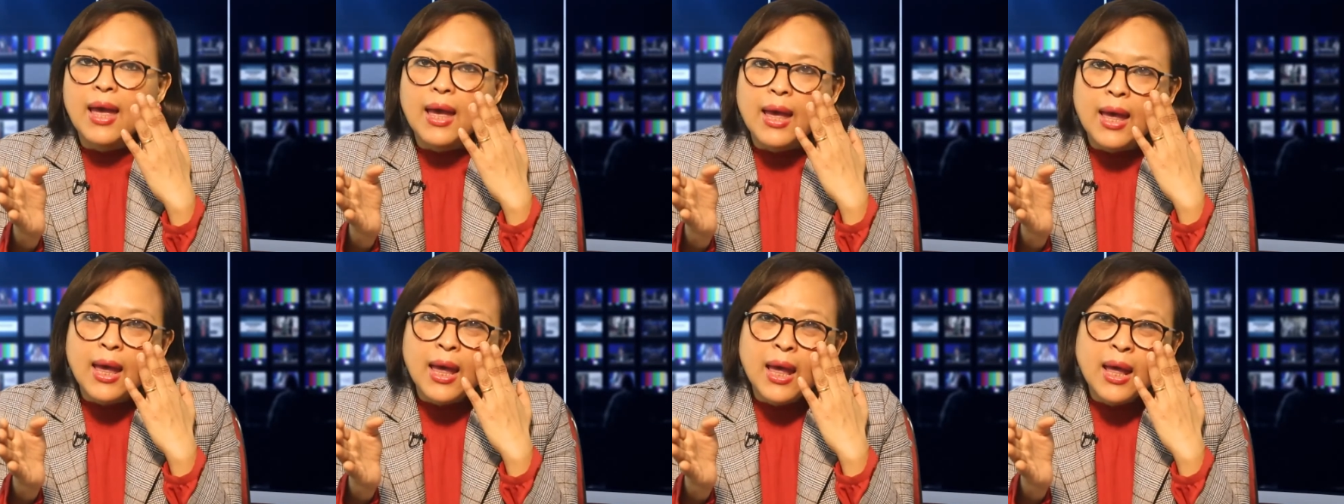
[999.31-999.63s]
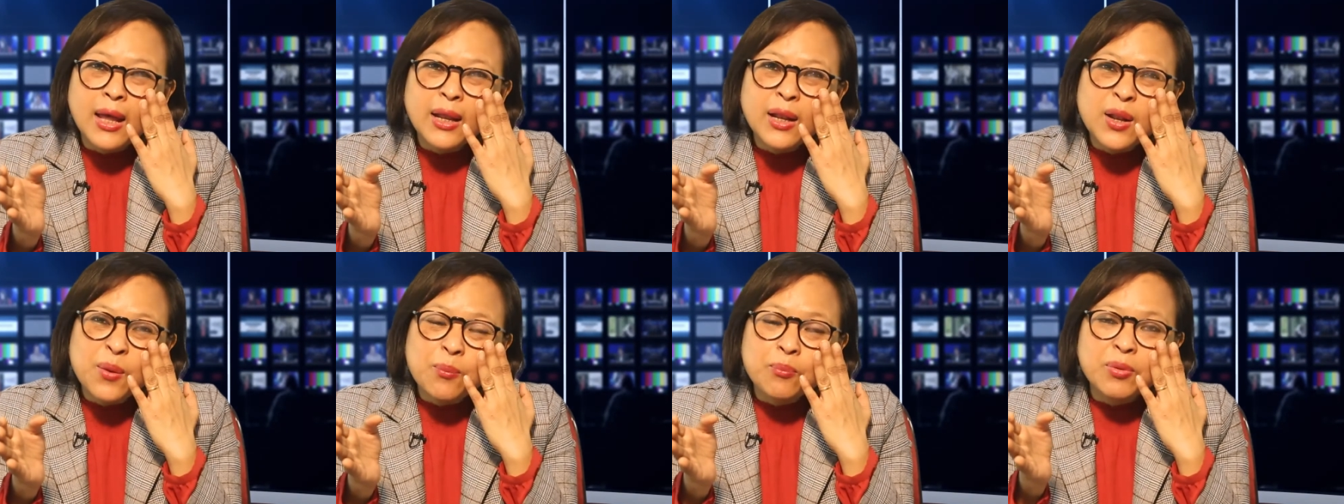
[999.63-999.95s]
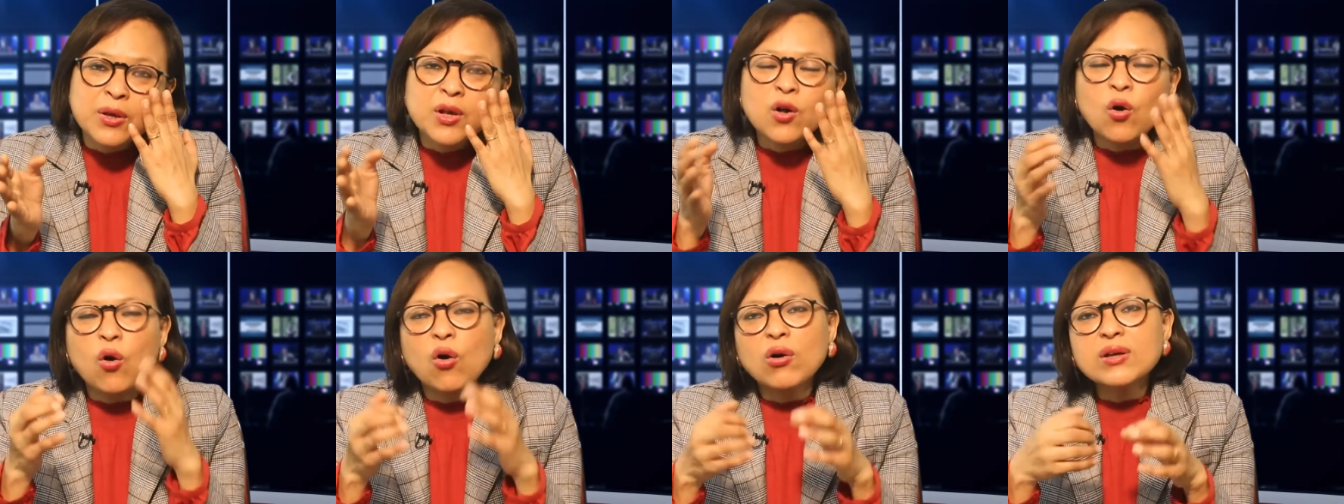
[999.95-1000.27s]
and
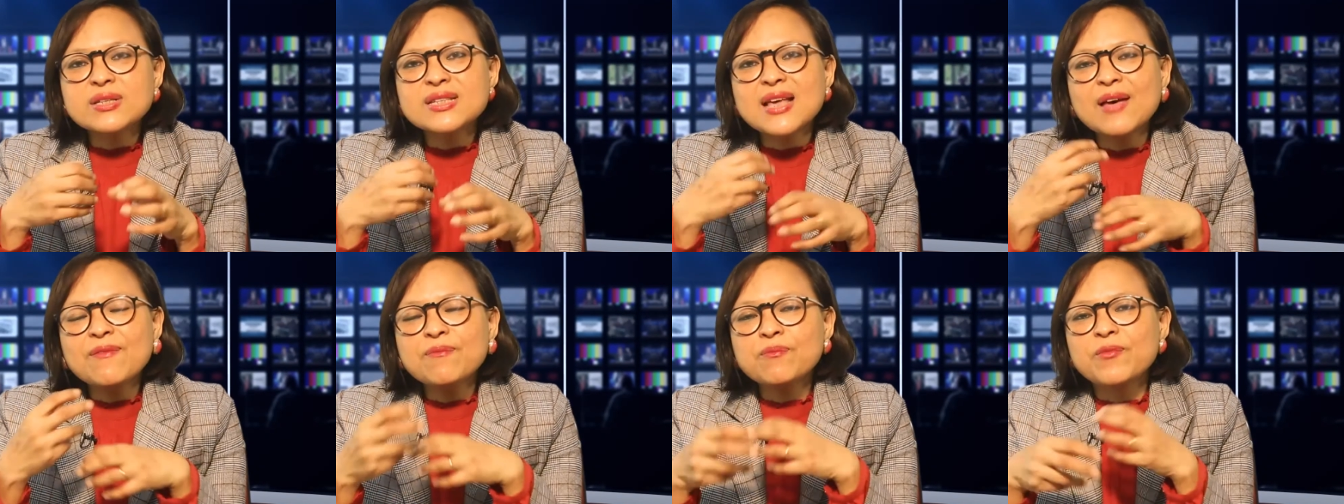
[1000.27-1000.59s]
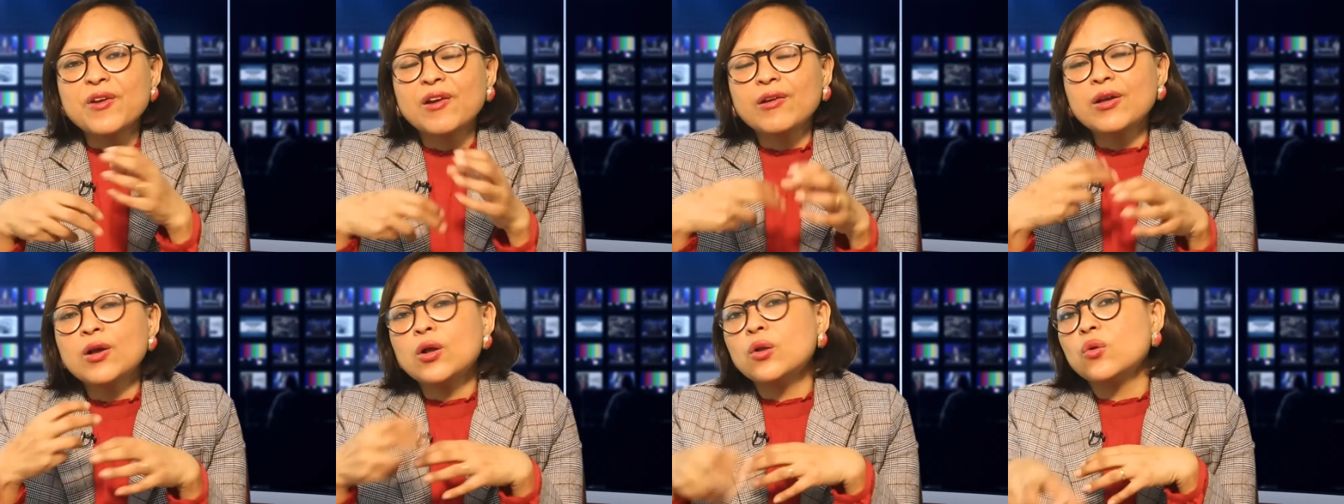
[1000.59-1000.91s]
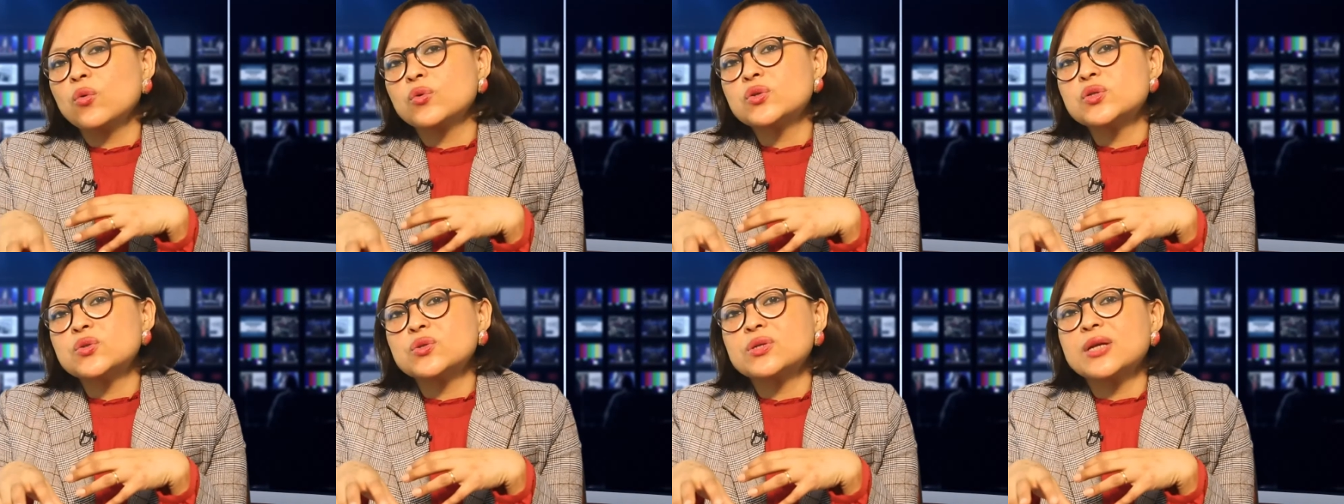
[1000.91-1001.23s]
because I'm very
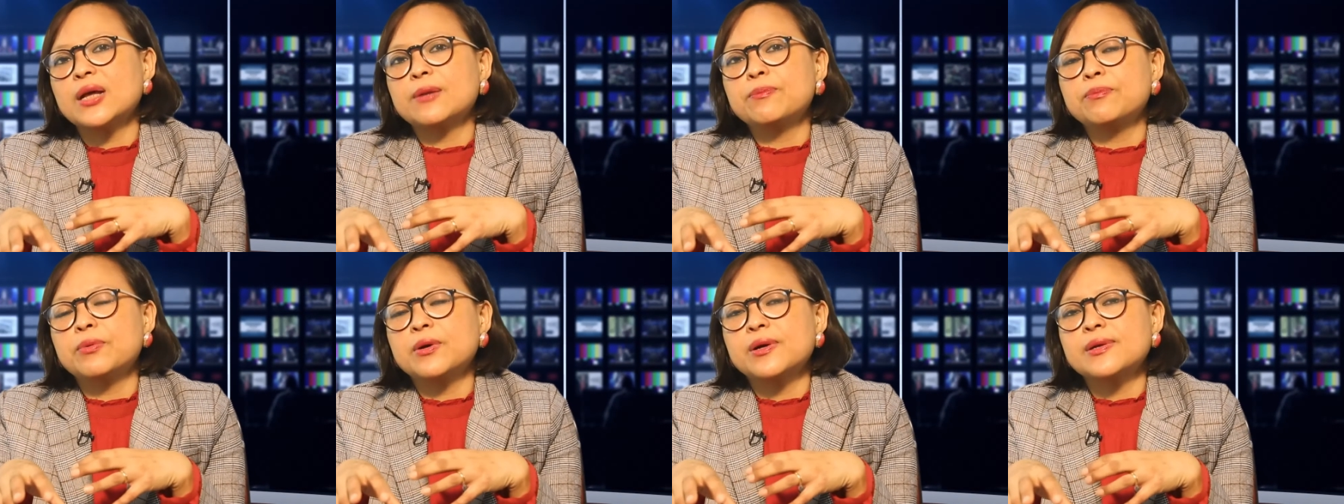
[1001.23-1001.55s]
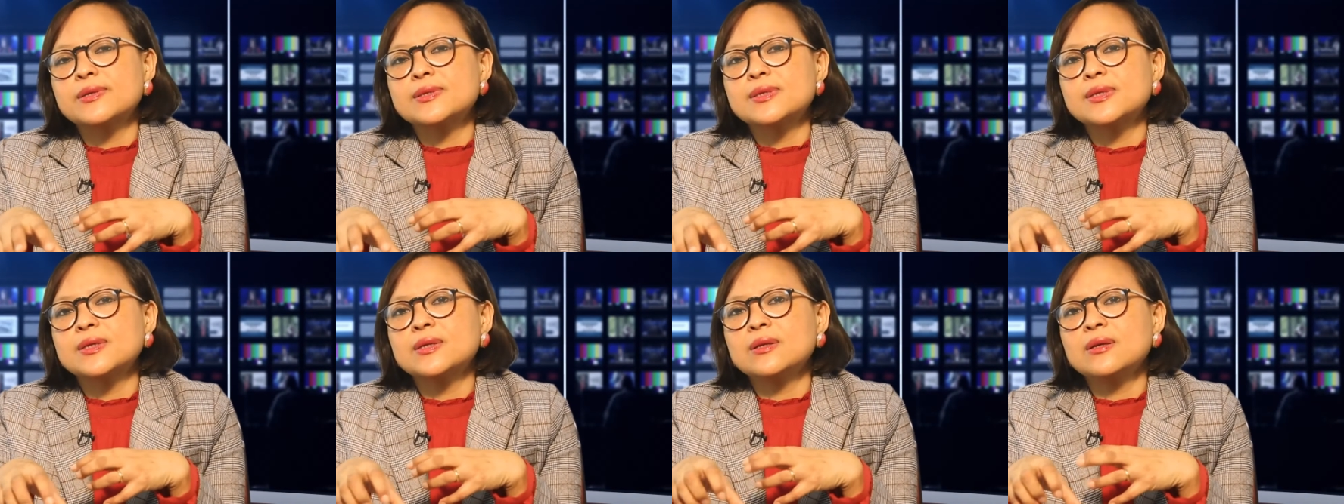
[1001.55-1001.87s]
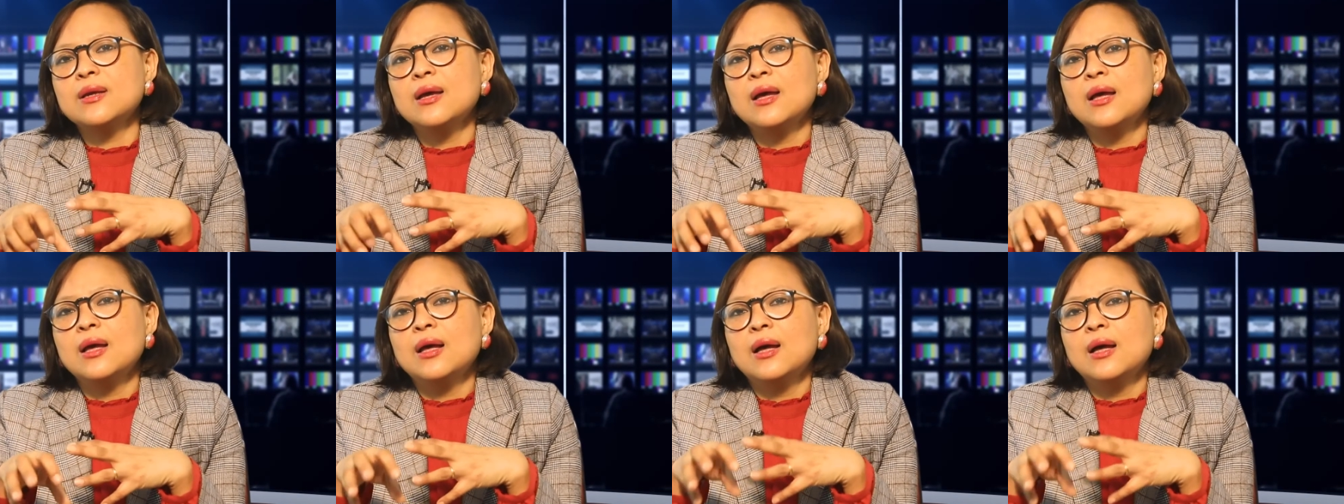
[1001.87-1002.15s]
close to that person,